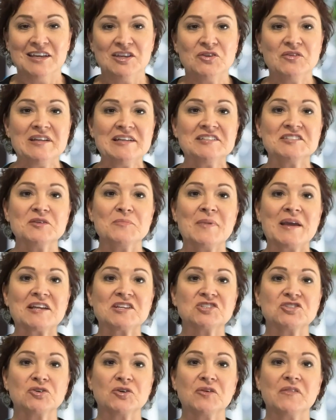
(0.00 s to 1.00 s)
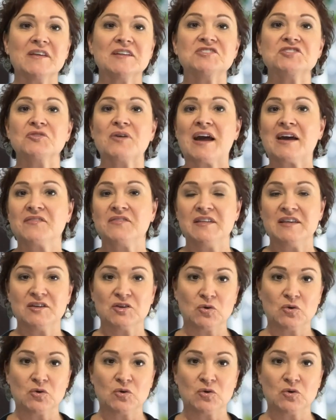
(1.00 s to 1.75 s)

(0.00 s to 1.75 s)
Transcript: you need to make sure that you have the